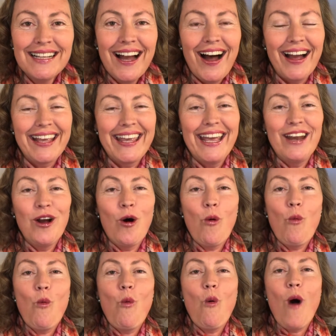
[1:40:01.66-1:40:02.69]
I cannot
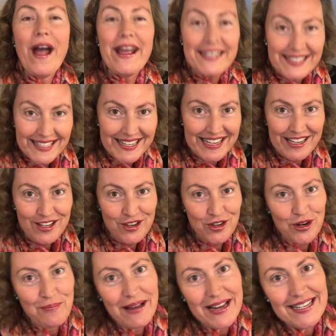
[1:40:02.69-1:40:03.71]
wait to hear your
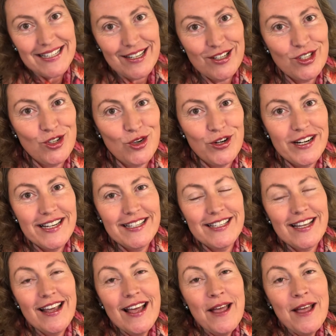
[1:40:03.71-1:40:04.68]
amazing stories.